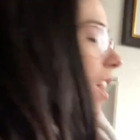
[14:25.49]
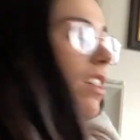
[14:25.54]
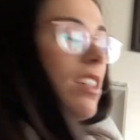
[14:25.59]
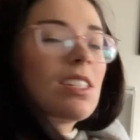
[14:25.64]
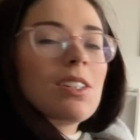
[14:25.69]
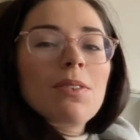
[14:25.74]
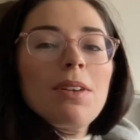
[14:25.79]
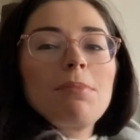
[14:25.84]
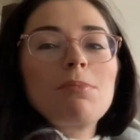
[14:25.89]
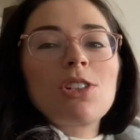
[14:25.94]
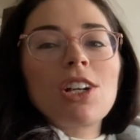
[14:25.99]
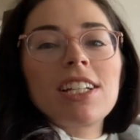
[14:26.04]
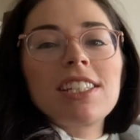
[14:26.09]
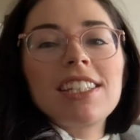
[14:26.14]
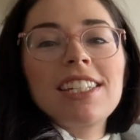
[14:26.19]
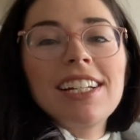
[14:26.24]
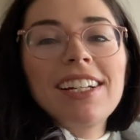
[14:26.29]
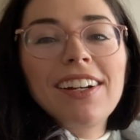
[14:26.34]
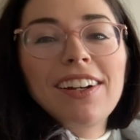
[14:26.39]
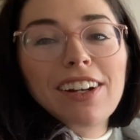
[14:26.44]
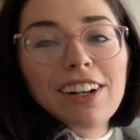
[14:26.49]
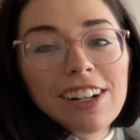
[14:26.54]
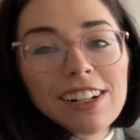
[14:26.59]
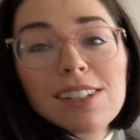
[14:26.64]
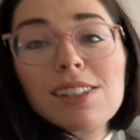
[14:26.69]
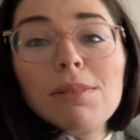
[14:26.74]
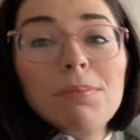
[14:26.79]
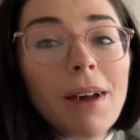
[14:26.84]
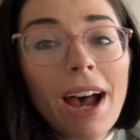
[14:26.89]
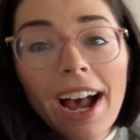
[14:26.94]
Also, I'm trusting
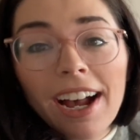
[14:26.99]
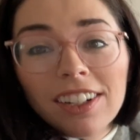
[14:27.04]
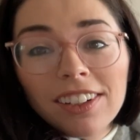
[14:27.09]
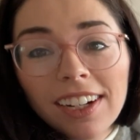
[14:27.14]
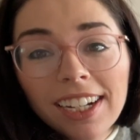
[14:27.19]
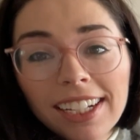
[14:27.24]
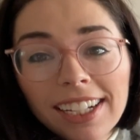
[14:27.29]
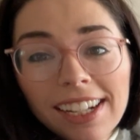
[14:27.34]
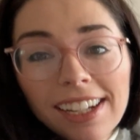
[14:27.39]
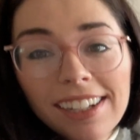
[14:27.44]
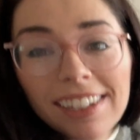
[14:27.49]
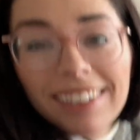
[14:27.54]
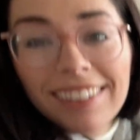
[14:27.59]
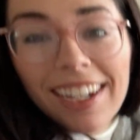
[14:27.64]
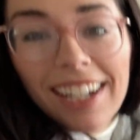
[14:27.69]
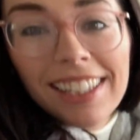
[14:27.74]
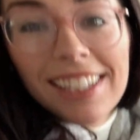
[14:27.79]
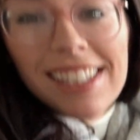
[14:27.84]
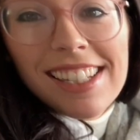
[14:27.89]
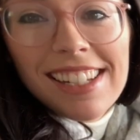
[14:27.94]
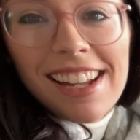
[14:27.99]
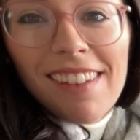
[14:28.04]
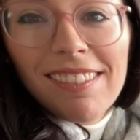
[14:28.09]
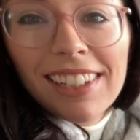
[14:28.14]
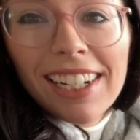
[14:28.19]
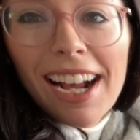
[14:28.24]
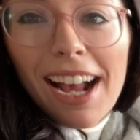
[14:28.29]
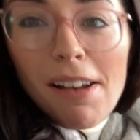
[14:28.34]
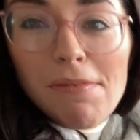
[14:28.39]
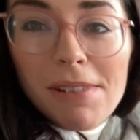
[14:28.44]
her to pack right now and this
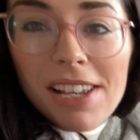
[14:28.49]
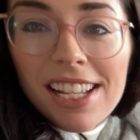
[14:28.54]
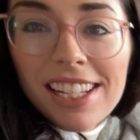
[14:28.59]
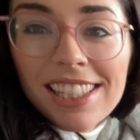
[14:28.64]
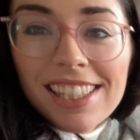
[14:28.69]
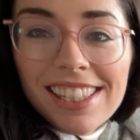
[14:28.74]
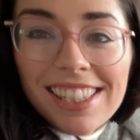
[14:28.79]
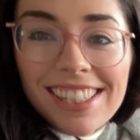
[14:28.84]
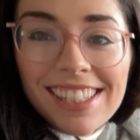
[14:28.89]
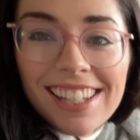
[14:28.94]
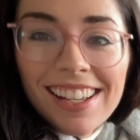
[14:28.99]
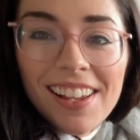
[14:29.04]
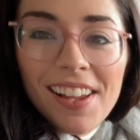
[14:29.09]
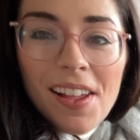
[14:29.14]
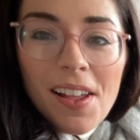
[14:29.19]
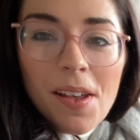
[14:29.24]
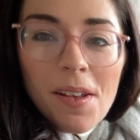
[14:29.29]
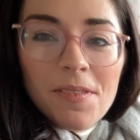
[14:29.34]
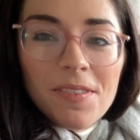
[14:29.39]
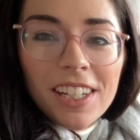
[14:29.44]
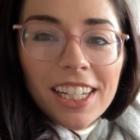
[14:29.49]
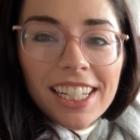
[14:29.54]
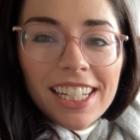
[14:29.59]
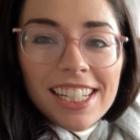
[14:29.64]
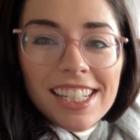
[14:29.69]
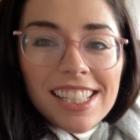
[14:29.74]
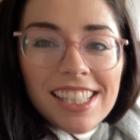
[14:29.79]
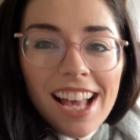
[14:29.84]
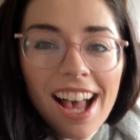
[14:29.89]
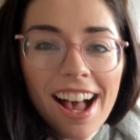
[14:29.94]
never happens
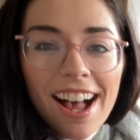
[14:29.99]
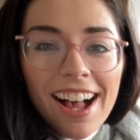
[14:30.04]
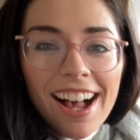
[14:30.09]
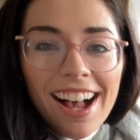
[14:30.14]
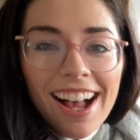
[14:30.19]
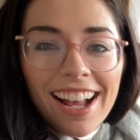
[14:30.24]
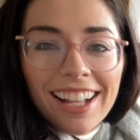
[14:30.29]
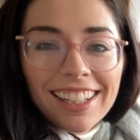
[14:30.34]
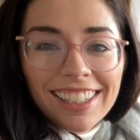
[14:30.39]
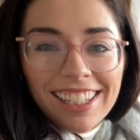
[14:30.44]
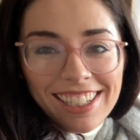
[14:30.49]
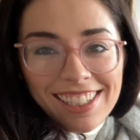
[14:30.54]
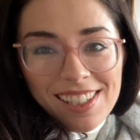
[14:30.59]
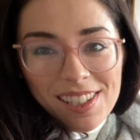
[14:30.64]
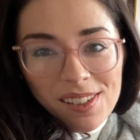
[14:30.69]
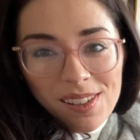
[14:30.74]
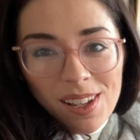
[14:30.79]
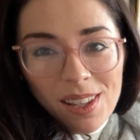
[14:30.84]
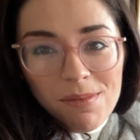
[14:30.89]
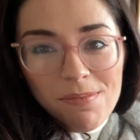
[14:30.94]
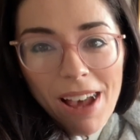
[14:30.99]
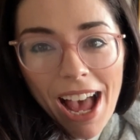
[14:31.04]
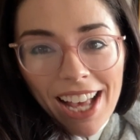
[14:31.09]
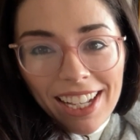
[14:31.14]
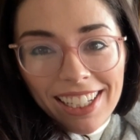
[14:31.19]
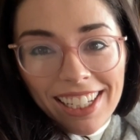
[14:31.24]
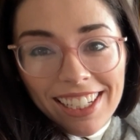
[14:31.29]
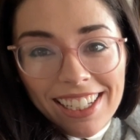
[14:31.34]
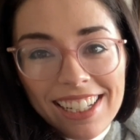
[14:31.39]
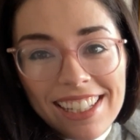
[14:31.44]
because I like to do all the
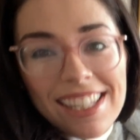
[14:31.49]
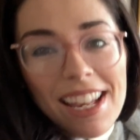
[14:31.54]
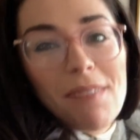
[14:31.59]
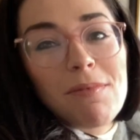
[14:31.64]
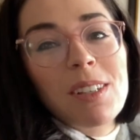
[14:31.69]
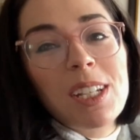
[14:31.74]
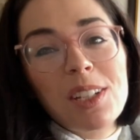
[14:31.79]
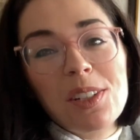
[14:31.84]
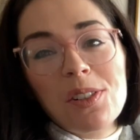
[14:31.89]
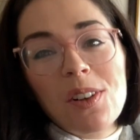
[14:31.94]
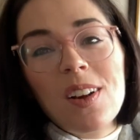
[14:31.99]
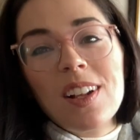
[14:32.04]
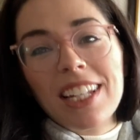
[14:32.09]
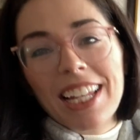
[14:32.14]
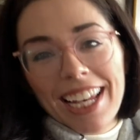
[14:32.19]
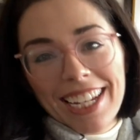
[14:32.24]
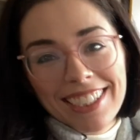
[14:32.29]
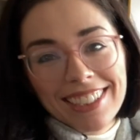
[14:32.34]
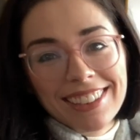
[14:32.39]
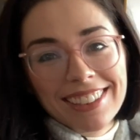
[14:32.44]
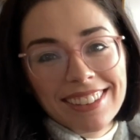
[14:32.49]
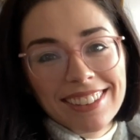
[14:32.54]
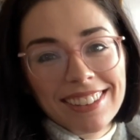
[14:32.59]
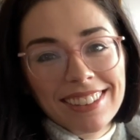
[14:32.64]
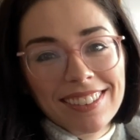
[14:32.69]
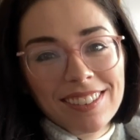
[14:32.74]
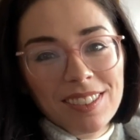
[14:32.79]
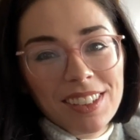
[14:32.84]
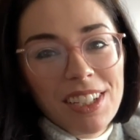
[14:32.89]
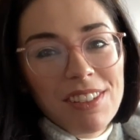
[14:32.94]
packing because I'm controlling.
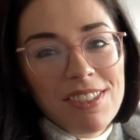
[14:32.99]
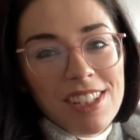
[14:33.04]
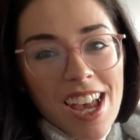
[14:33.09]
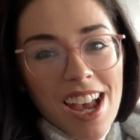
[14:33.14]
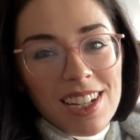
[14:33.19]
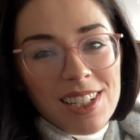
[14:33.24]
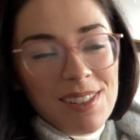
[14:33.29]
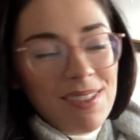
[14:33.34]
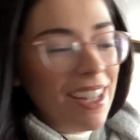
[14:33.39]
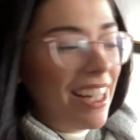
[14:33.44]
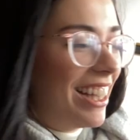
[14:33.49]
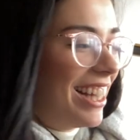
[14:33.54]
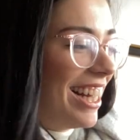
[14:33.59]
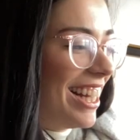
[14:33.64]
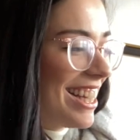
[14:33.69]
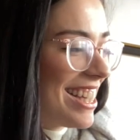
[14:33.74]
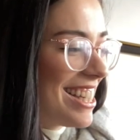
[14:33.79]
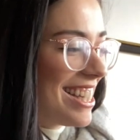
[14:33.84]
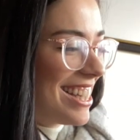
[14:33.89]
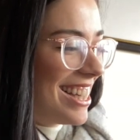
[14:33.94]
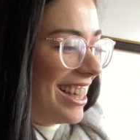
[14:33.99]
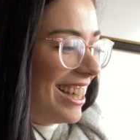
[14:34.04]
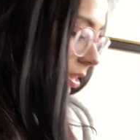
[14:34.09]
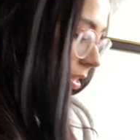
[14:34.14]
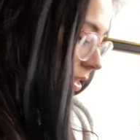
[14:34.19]
We've talked about this.